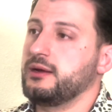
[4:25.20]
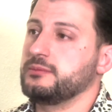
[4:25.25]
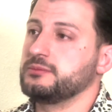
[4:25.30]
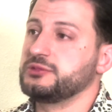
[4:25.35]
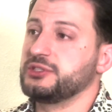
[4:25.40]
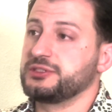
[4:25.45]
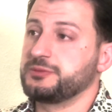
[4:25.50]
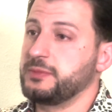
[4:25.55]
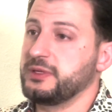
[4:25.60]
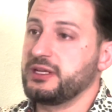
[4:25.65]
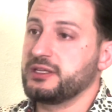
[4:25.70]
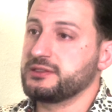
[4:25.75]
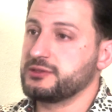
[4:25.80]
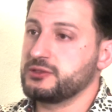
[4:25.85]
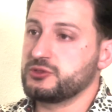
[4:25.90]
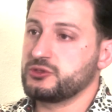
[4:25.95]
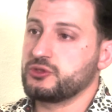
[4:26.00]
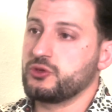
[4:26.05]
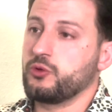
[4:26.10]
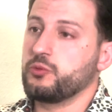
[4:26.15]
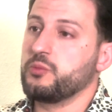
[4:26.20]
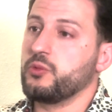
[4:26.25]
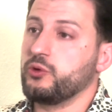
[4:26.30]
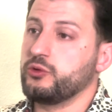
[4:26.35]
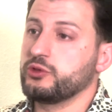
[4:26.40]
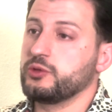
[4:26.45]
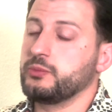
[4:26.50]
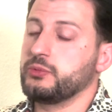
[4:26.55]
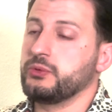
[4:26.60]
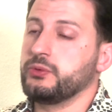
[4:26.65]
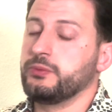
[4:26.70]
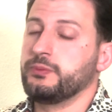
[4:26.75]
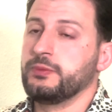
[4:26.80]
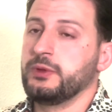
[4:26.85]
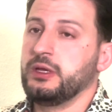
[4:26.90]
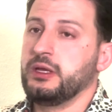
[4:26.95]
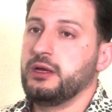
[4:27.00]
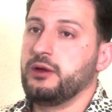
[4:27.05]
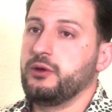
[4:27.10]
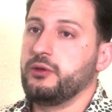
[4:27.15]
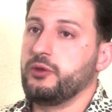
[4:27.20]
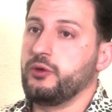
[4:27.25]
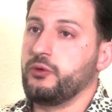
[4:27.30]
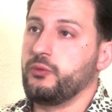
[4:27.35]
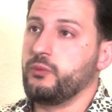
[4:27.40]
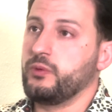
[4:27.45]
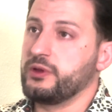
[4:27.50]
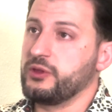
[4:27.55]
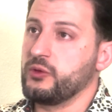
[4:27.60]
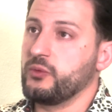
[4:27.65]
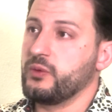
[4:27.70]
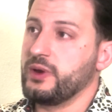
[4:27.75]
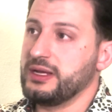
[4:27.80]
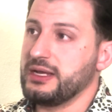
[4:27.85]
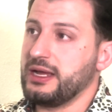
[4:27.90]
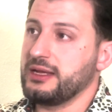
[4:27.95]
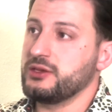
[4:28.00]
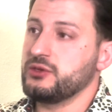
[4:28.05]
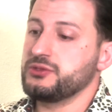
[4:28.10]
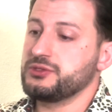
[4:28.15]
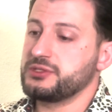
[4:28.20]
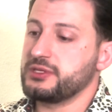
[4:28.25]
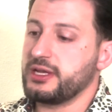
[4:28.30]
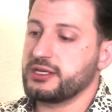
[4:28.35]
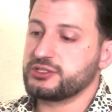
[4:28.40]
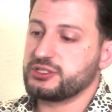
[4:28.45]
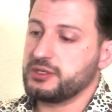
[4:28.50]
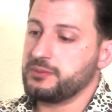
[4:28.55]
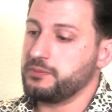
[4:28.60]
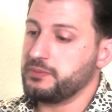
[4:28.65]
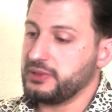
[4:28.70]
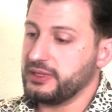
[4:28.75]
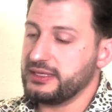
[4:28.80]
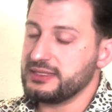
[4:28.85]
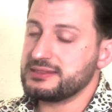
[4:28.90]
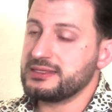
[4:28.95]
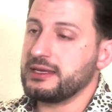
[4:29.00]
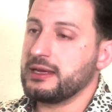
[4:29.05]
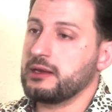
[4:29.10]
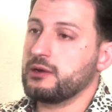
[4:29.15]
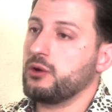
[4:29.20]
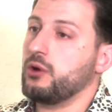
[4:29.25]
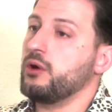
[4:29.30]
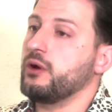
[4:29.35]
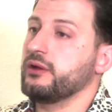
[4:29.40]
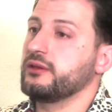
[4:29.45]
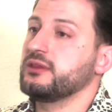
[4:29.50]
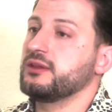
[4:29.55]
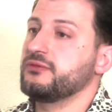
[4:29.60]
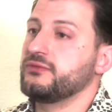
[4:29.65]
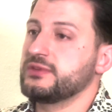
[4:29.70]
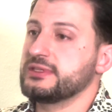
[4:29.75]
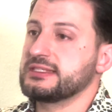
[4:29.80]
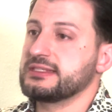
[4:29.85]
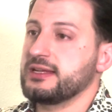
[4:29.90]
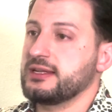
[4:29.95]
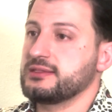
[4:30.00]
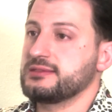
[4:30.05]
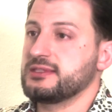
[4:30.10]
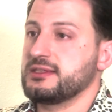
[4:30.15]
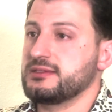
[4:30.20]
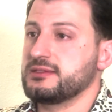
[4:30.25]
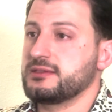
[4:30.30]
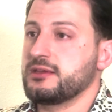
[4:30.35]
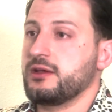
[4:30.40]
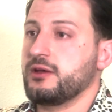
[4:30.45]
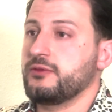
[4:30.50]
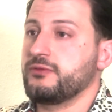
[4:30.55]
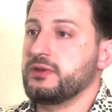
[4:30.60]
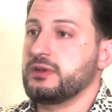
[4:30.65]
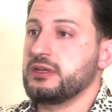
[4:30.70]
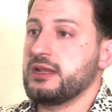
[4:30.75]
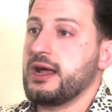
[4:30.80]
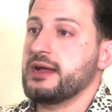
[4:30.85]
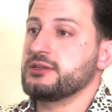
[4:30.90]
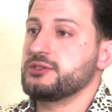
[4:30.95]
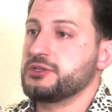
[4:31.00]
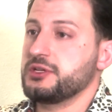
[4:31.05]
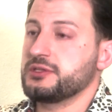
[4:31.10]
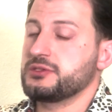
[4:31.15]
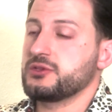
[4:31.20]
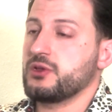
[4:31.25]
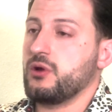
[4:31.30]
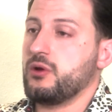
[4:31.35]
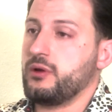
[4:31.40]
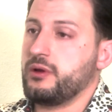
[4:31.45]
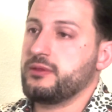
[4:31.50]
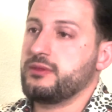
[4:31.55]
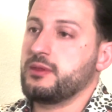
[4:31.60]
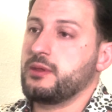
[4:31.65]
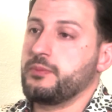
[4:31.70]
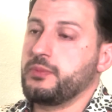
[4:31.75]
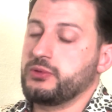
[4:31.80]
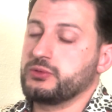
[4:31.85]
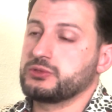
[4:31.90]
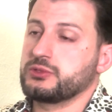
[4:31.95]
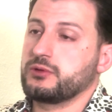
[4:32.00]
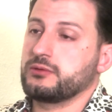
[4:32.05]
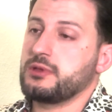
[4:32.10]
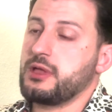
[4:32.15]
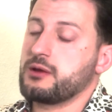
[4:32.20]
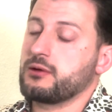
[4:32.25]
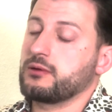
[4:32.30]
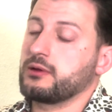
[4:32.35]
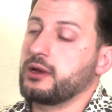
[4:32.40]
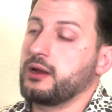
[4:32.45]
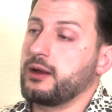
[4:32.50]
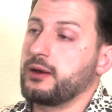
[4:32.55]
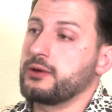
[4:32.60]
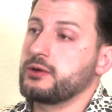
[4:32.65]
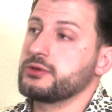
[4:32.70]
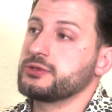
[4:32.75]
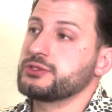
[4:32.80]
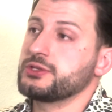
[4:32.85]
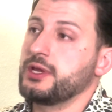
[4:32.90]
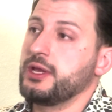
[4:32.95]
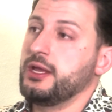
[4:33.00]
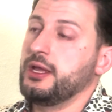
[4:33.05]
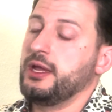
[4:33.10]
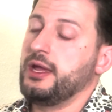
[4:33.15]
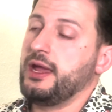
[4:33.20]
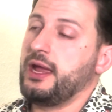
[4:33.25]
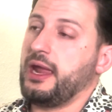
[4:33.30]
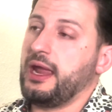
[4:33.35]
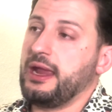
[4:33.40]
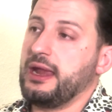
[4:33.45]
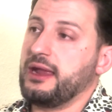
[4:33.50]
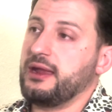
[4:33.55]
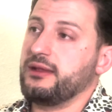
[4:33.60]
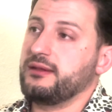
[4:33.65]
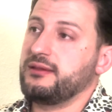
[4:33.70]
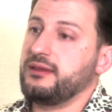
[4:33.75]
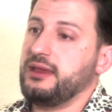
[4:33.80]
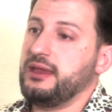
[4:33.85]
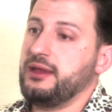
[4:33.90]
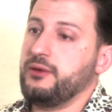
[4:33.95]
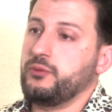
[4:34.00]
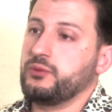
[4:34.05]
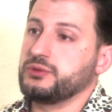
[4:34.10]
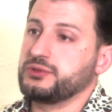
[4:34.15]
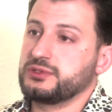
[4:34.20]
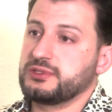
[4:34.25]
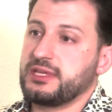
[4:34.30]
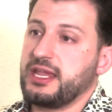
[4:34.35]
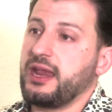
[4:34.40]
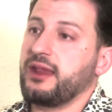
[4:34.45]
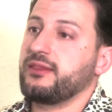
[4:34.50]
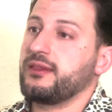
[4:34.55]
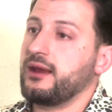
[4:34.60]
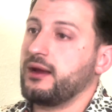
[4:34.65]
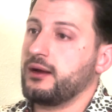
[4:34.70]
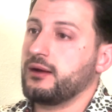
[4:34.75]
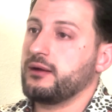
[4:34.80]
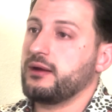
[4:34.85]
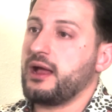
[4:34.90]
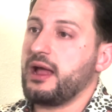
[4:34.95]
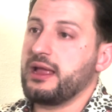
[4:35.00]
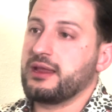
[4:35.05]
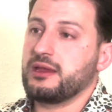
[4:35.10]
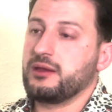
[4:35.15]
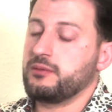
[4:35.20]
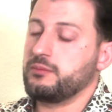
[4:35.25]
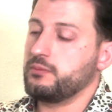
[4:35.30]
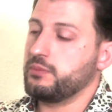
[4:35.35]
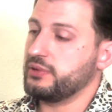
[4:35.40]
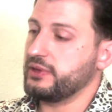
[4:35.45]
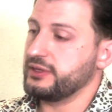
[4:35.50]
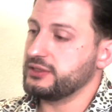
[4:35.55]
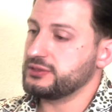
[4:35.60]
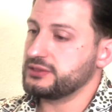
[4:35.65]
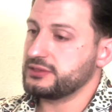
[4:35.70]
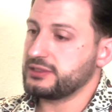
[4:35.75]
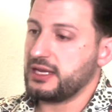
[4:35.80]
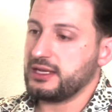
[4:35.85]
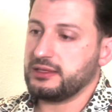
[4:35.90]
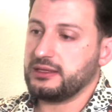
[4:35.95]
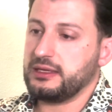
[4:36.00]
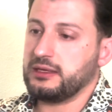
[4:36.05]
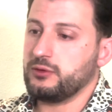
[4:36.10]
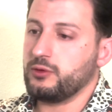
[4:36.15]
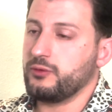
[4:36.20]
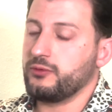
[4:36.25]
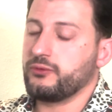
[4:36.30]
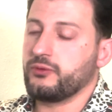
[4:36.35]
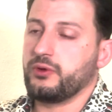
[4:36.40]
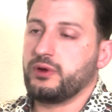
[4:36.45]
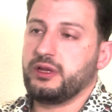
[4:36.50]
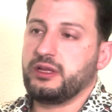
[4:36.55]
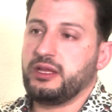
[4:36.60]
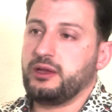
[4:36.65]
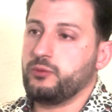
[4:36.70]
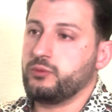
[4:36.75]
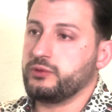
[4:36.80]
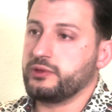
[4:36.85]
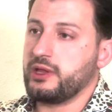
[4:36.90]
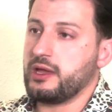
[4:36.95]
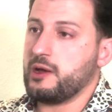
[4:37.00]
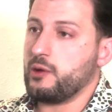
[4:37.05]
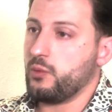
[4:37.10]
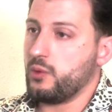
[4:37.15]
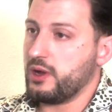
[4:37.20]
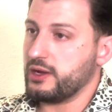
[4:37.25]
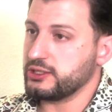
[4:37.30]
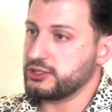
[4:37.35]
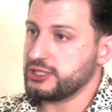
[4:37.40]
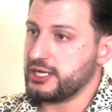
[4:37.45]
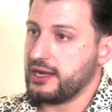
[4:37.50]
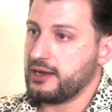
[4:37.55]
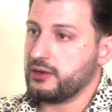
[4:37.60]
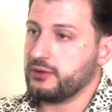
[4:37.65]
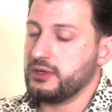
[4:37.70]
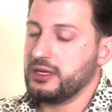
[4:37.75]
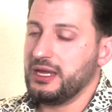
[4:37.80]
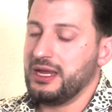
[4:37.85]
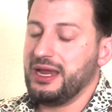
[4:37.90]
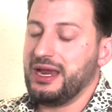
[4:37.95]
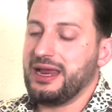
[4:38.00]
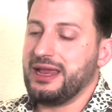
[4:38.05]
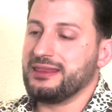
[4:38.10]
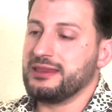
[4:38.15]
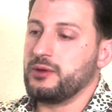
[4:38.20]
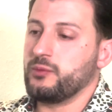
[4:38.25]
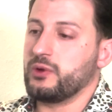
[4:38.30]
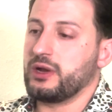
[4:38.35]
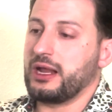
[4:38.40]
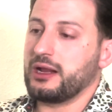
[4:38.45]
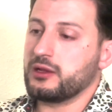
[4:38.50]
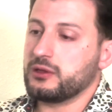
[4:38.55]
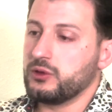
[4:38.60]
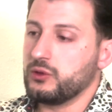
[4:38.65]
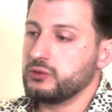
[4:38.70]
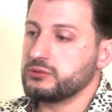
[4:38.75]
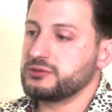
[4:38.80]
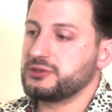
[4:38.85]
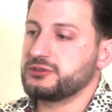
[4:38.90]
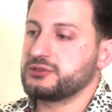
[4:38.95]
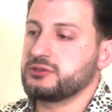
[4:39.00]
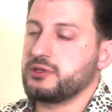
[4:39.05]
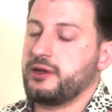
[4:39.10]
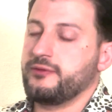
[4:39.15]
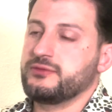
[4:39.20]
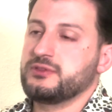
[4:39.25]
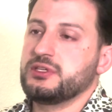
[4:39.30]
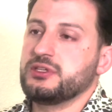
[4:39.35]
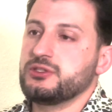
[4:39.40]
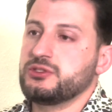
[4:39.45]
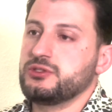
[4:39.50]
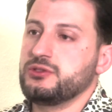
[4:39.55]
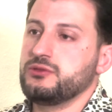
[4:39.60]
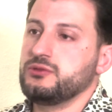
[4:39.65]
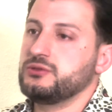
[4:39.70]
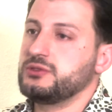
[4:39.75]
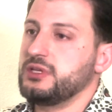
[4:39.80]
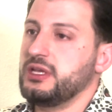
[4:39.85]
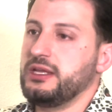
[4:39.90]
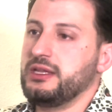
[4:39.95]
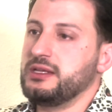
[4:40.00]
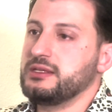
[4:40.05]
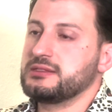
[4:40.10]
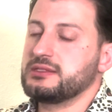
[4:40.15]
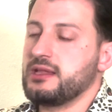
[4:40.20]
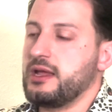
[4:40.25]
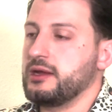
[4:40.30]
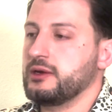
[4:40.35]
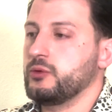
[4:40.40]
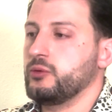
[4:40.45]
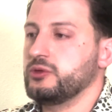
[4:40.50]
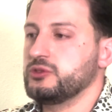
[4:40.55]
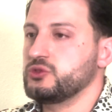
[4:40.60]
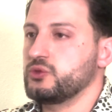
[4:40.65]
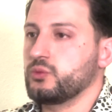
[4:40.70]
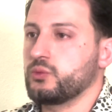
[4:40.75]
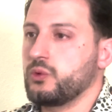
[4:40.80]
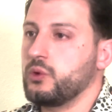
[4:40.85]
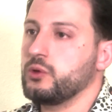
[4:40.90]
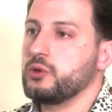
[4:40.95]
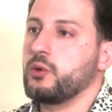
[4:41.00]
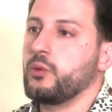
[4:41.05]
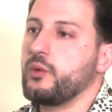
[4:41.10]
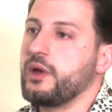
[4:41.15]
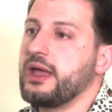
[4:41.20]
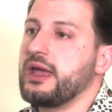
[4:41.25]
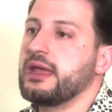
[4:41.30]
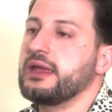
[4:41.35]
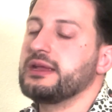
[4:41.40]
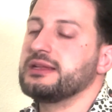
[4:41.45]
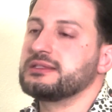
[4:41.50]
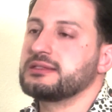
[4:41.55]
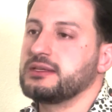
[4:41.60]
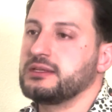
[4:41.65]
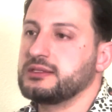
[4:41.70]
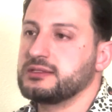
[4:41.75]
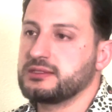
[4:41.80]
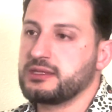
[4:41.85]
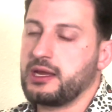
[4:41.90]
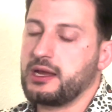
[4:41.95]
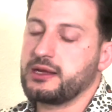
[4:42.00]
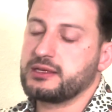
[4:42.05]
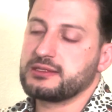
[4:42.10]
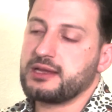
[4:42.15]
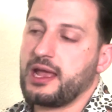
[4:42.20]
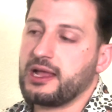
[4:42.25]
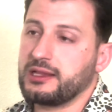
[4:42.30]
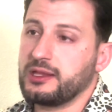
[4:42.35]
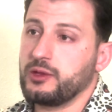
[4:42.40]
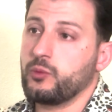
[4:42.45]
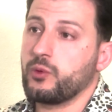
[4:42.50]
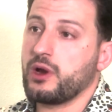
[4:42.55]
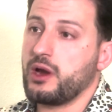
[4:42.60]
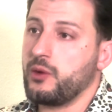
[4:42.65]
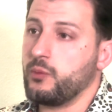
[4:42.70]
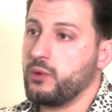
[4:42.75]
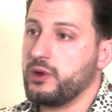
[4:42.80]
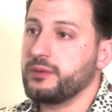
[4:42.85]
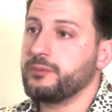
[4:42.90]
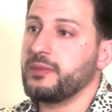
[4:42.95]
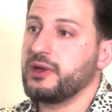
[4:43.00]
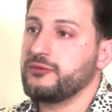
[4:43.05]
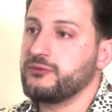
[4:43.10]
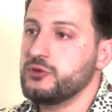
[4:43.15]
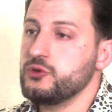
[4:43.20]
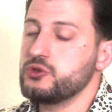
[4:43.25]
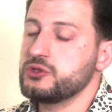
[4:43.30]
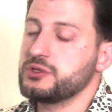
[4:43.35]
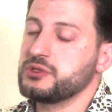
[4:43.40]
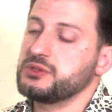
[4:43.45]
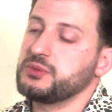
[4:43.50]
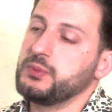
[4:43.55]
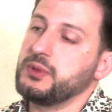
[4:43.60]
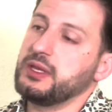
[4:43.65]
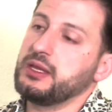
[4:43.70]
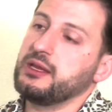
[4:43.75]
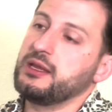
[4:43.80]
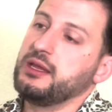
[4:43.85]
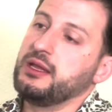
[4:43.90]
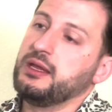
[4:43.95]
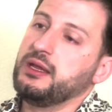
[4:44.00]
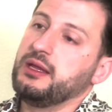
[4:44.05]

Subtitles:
just because it's so moldable. One of the way I use is actually placing it on the facets itself and not just on the posterolateral gutters, and it will stay there. I can place saline over it, it will not wash out. And then when I close the soft tissues, it is not going to roll away. It's going to stay exactly where I want my fusion to be.